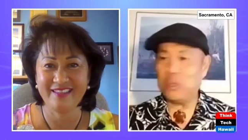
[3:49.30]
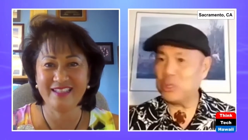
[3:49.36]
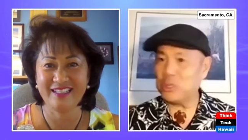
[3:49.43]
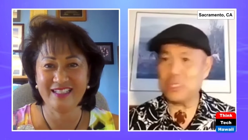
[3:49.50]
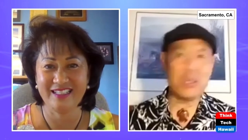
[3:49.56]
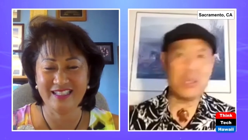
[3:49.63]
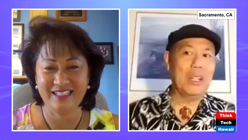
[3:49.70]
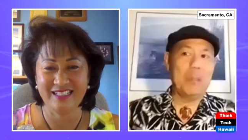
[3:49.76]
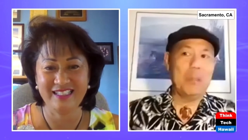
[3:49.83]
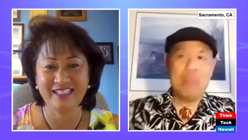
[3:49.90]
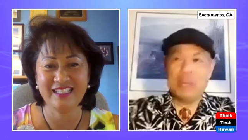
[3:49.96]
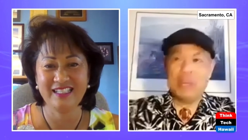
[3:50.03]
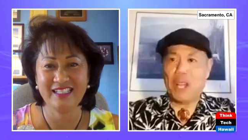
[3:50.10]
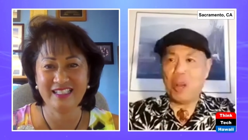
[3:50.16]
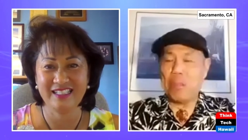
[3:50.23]
Speaker 1: those Olympic
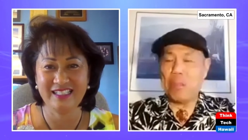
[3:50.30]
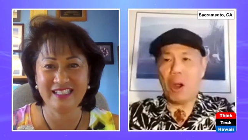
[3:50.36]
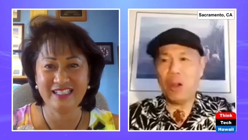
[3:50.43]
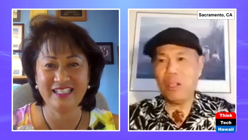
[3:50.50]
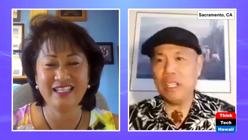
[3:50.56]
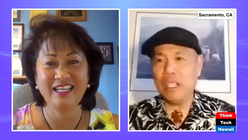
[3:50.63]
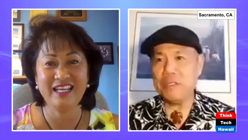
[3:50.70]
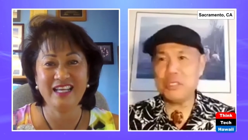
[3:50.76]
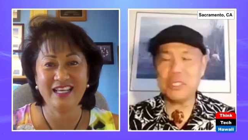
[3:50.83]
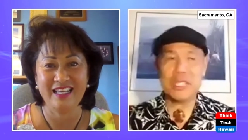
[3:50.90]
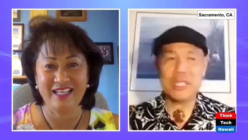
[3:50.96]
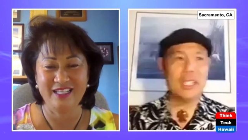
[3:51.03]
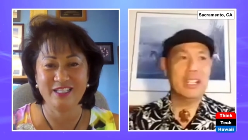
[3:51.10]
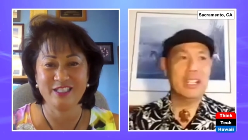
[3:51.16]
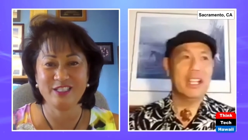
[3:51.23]
style power lifts
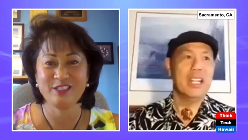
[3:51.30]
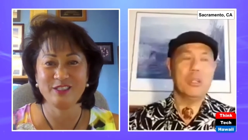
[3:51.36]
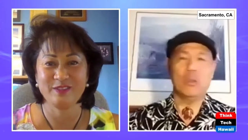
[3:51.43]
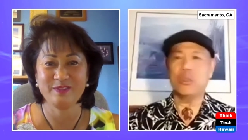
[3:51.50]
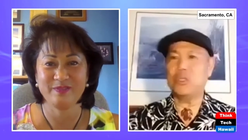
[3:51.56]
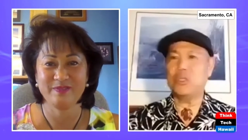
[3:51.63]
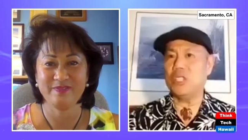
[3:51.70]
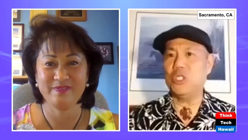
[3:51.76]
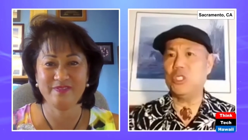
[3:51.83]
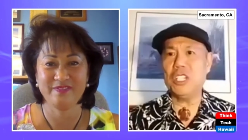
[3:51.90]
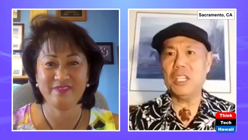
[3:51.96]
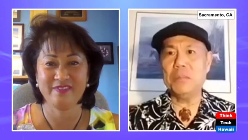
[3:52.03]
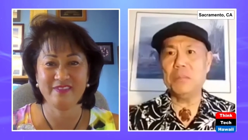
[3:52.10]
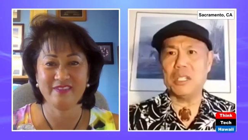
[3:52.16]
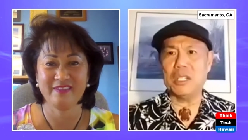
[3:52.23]
and goes to the
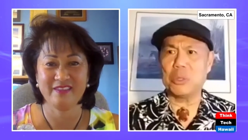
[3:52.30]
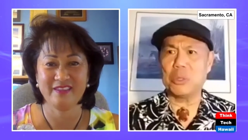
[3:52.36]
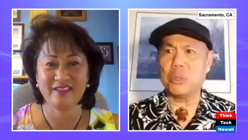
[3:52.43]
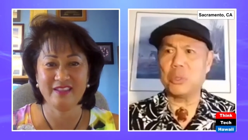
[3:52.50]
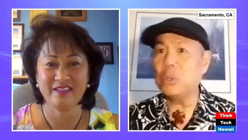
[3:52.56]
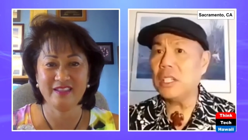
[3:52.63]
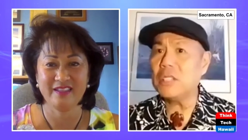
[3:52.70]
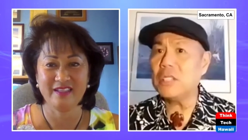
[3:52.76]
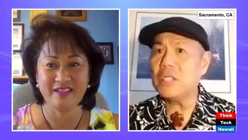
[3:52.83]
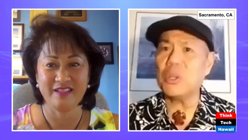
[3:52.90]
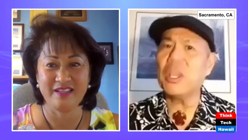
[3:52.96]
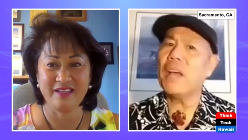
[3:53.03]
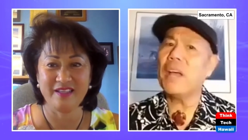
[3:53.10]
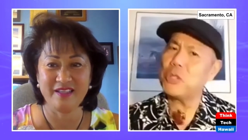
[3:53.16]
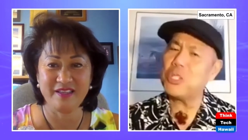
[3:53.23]
gym, does her hula. So
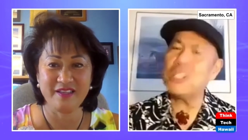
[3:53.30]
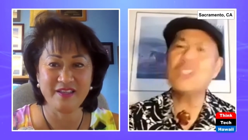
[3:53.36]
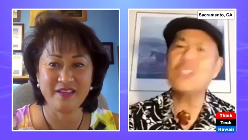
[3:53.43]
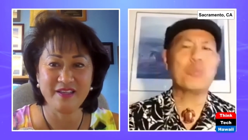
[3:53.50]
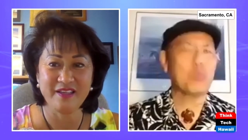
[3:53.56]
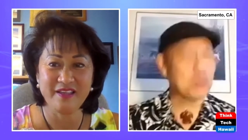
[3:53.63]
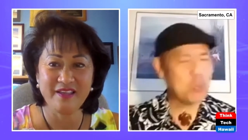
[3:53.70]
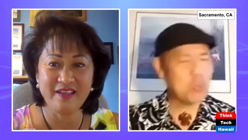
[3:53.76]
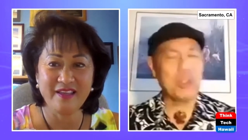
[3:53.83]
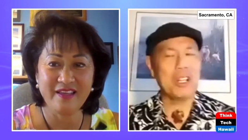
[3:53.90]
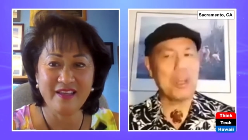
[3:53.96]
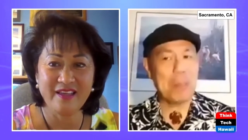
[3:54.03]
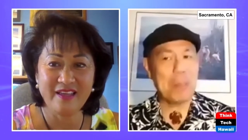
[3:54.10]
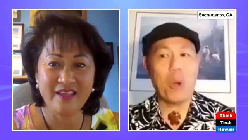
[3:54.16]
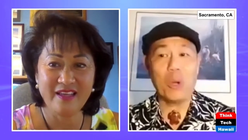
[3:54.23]
yeah, she's certainly the
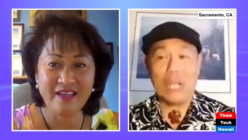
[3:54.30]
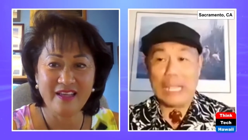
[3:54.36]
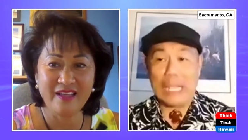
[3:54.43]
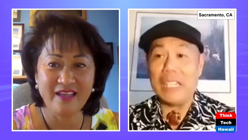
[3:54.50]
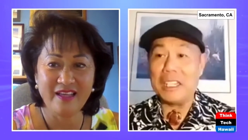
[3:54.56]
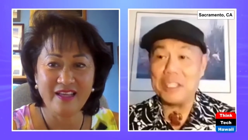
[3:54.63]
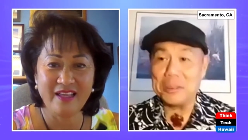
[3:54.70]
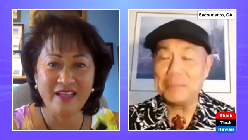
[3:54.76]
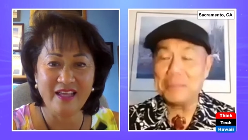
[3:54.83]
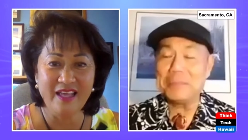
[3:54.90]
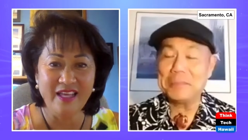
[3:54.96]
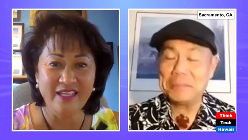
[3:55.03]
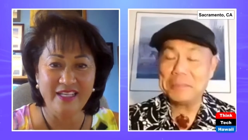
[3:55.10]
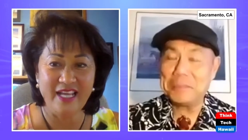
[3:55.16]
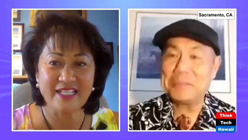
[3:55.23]
power lady.
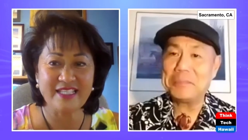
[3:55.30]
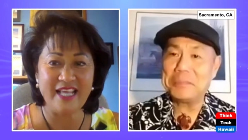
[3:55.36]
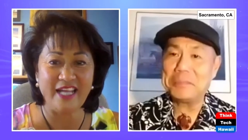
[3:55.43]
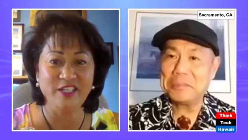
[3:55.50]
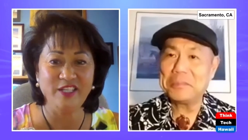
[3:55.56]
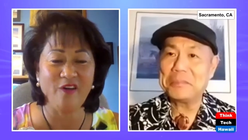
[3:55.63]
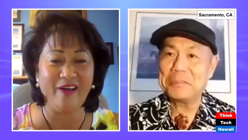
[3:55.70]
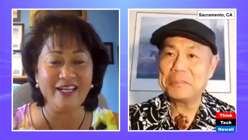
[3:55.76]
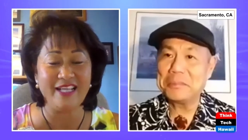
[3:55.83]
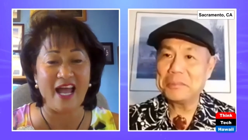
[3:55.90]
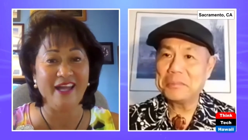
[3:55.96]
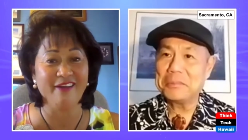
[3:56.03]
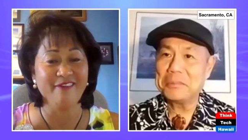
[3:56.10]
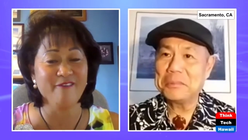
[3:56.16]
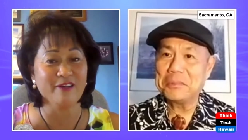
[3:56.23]
Speaker 2: Yes, I know. I,
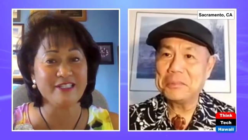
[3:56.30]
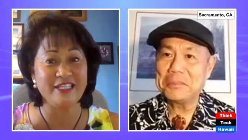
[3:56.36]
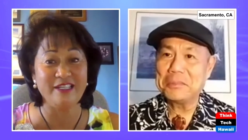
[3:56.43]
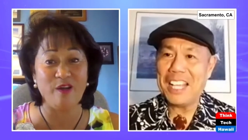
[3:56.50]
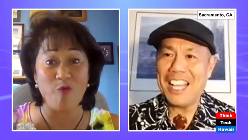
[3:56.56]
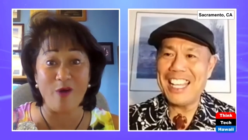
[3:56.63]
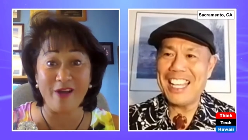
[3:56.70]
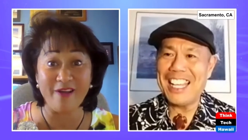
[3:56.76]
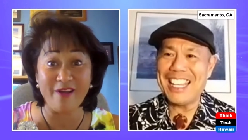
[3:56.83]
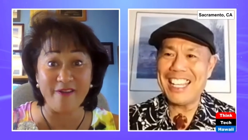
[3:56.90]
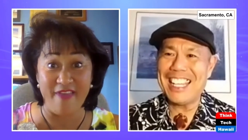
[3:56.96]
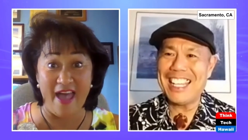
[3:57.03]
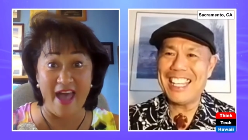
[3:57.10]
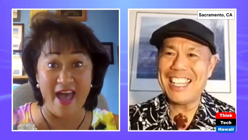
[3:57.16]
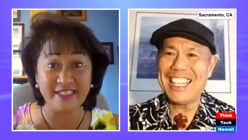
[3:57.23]
I wasn't aware
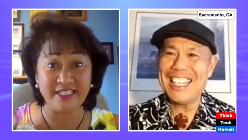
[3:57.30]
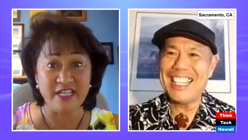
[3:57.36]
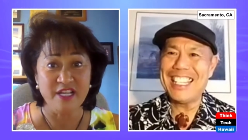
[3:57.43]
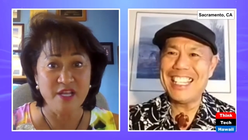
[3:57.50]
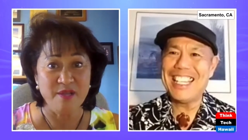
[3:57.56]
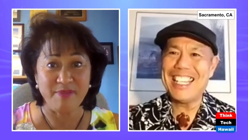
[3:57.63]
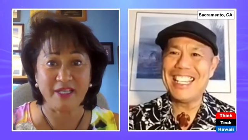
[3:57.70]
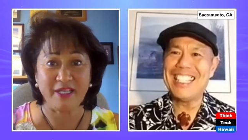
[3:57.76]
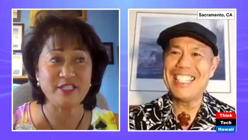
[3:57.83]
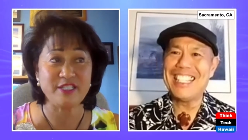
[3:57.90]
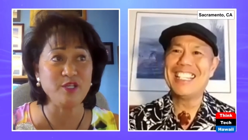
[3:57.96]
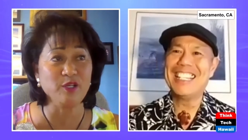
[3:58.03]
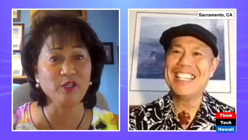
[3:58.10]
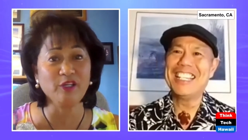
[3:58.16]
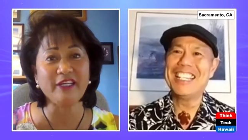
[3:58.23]
of that because
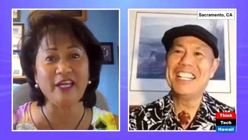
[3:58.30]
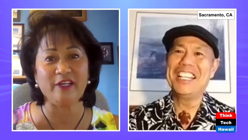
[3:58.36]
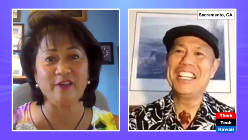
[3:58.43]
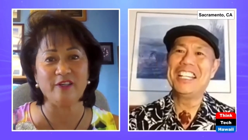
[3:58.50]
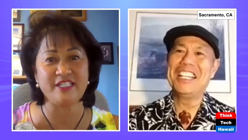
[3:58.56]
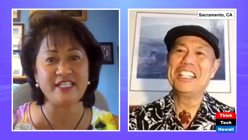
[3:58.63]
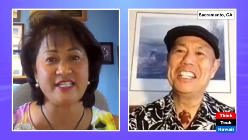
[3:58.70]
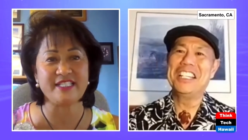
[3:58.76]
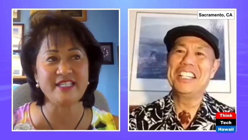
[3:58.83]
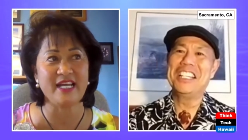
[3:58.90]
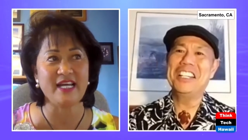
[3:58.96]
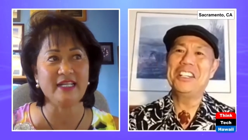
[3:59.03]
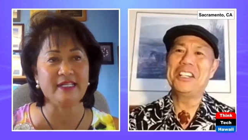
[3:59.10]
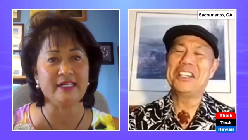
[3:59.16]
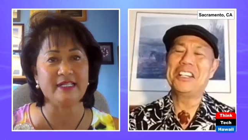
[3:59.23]
you look at her. She's
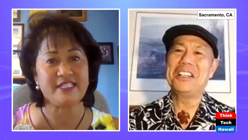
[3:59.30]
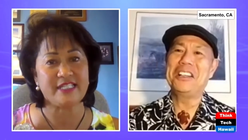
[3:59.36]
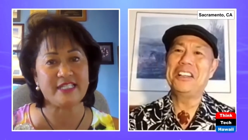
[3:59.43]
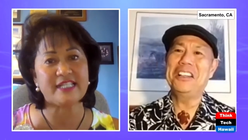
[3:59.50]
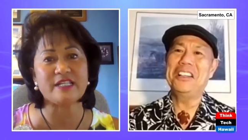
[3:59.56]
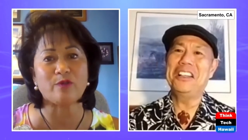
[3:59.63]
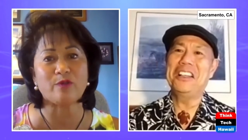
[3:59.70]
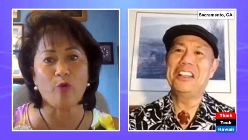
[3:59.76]
not. Uh, she doesn't